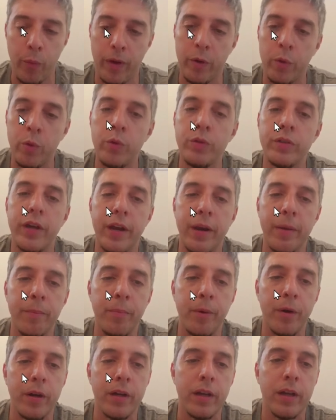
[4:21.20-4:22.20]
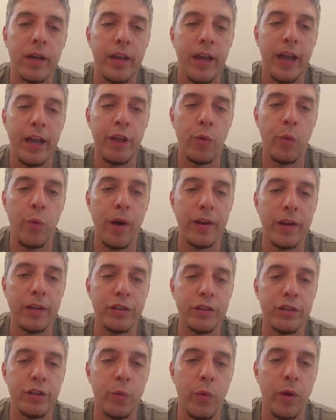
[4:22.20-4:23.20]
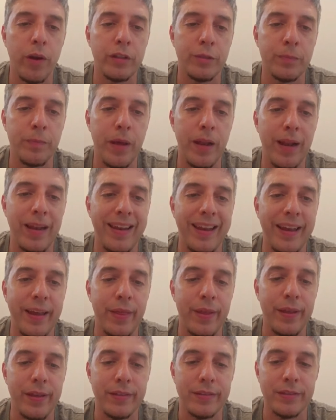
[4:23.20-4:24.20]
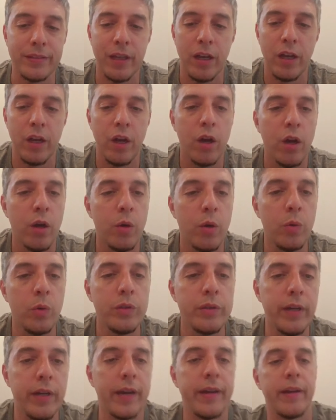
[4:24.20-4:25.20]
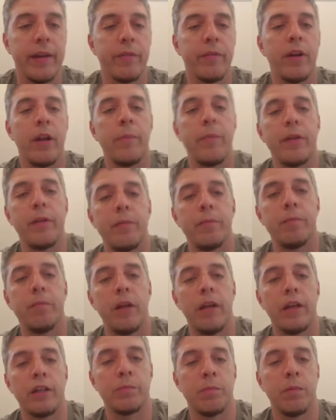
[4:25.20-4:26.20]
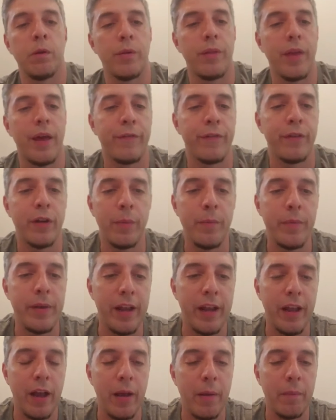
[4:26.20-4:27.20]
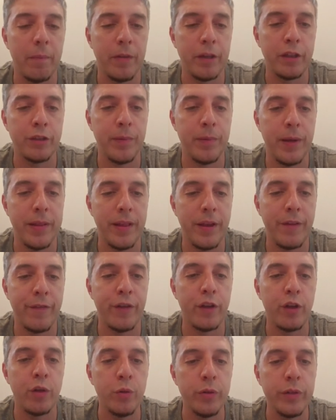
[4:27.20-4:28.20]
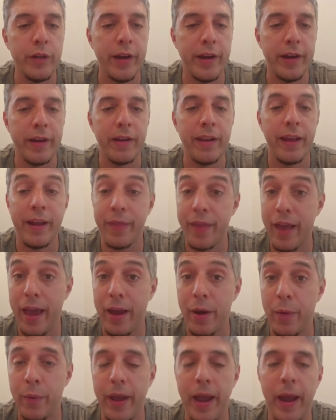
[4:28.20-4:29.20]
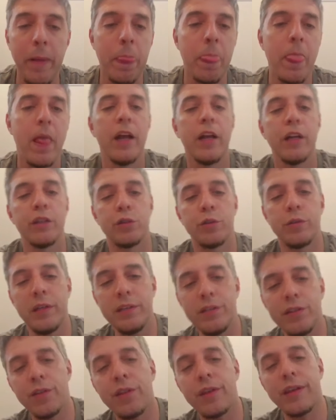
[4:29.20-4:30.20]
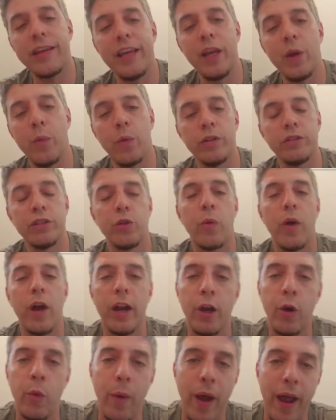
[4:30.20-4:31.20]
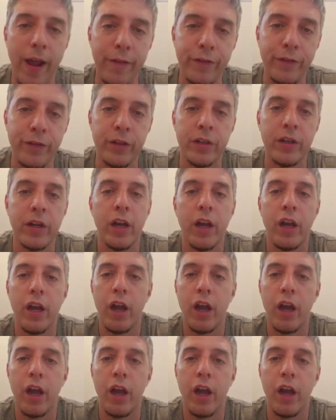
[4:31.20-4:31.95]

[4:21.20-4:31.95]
one. Whodunit book. And you want to spell it like this. Whodunit. Let me expand that for you. Whodunit, like that. Okay. So these are the keywords you want to go after.